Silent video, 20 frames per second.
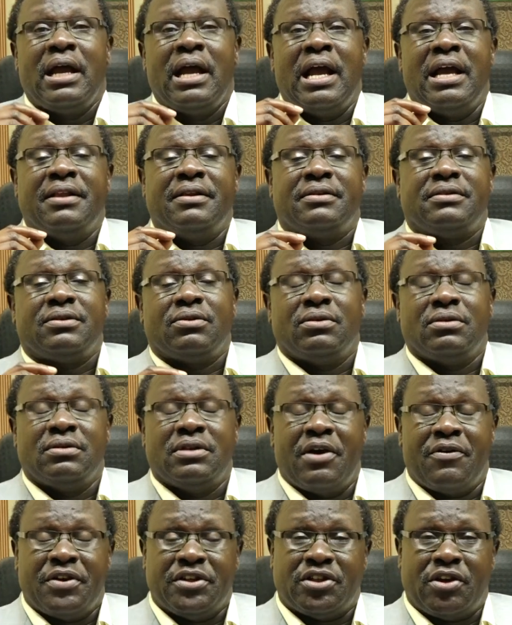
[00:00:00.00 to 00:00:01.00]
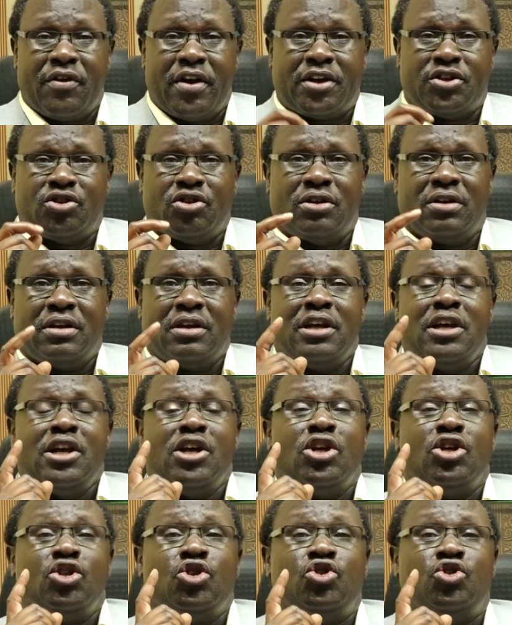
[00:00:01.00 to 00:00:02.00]
and the resurrection.
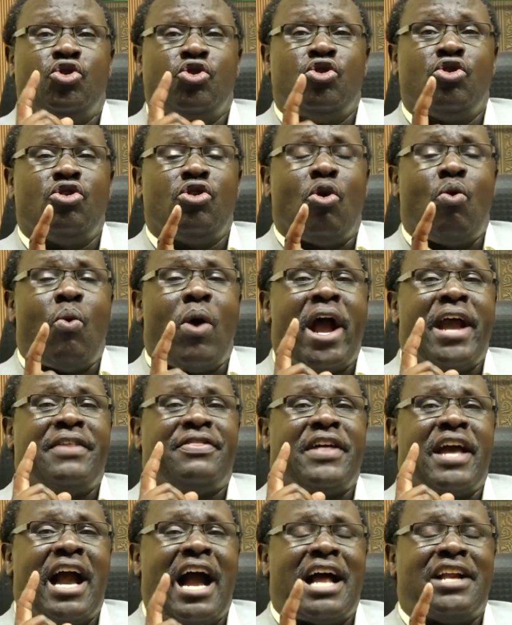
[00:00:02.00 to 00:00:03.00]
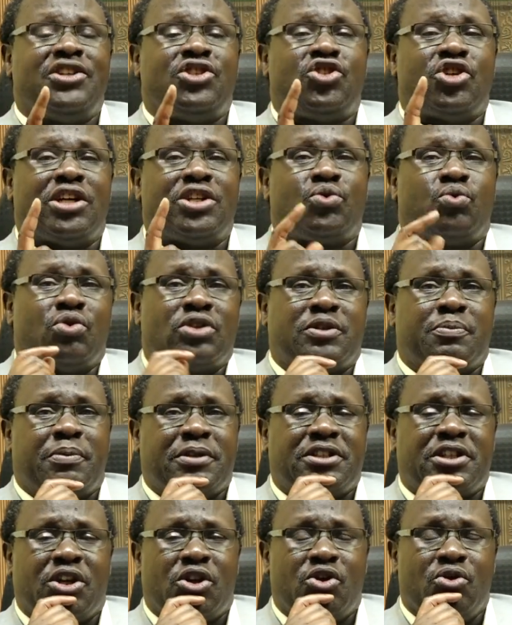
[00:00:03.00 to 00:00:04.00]
Do you know why the early church was
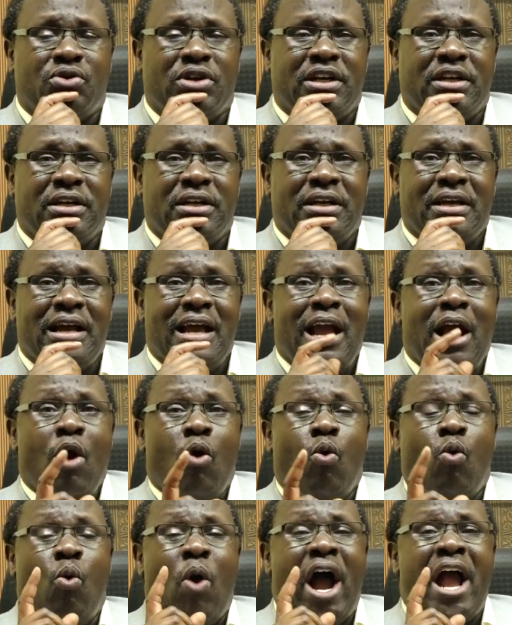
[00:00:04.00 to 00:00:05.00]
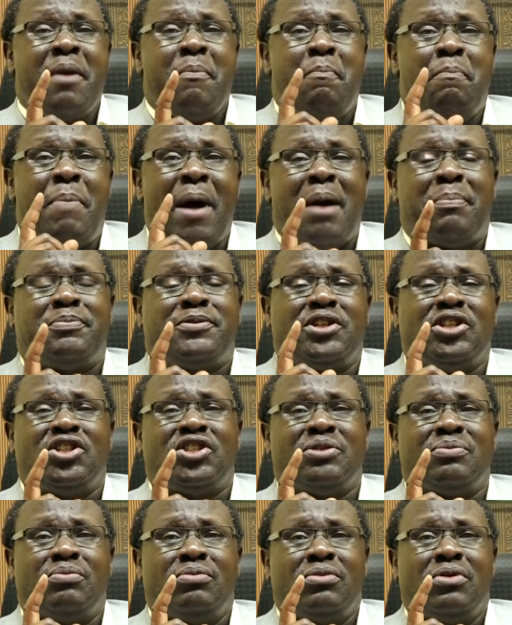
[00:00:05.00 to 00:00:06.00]
persecuted? Why
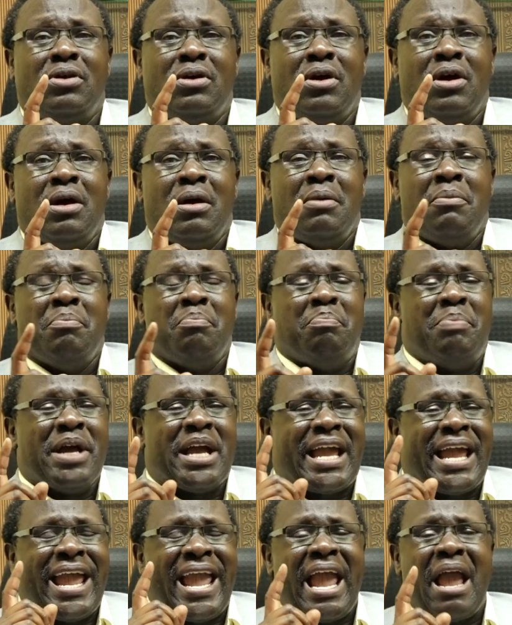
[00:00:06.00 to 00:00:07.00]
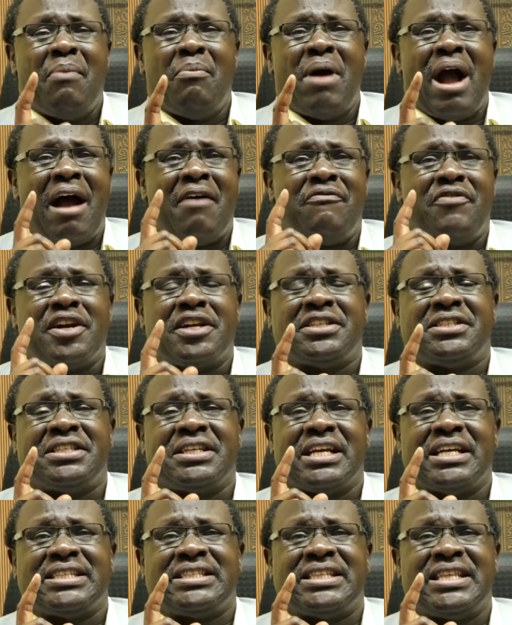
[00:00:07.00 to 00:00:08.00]
baptism became a very
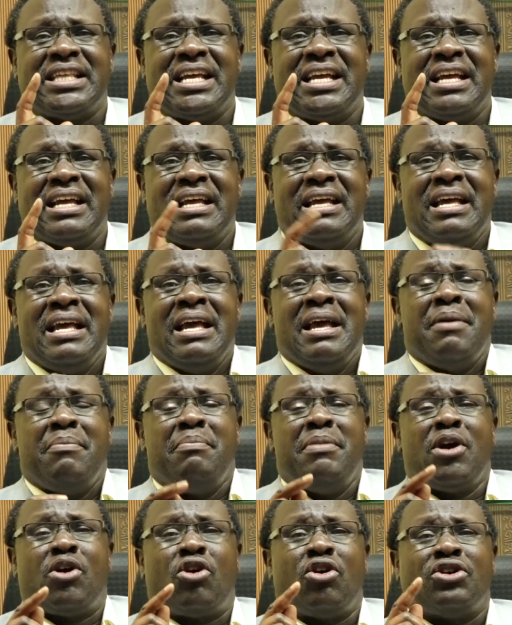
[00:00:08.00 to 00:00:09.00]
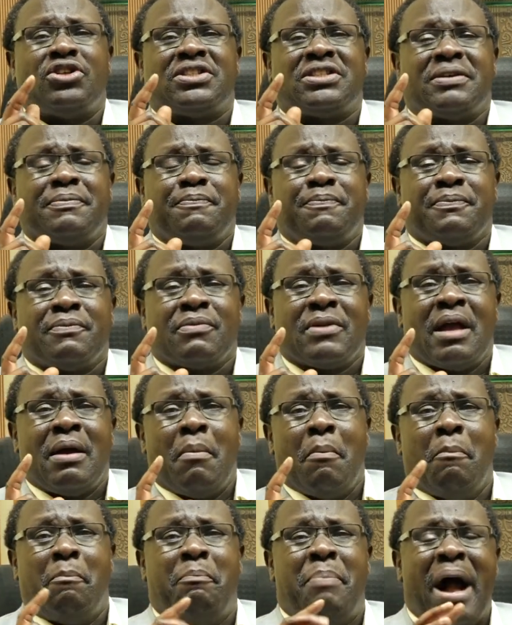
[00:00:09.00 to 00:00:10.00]
serious thing because
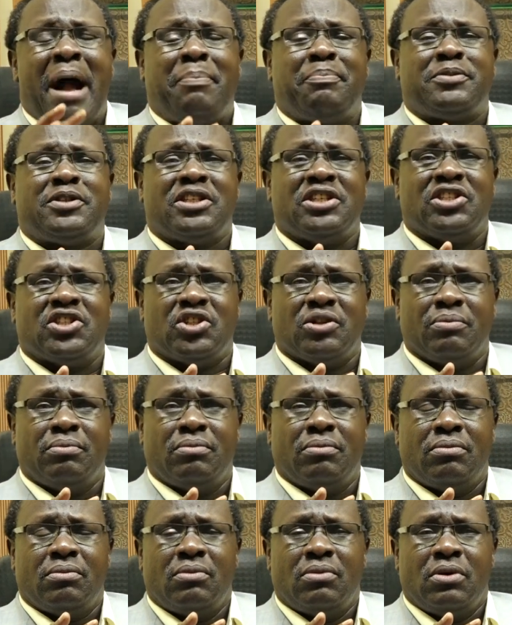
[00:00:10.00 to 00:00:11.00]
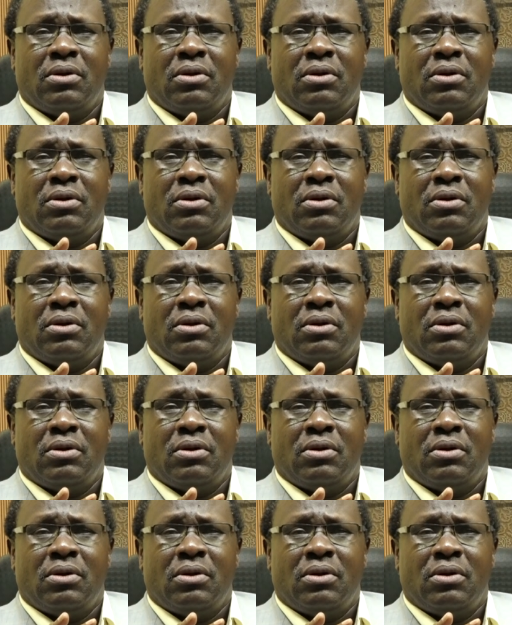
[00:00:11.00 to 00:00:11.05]
baptism,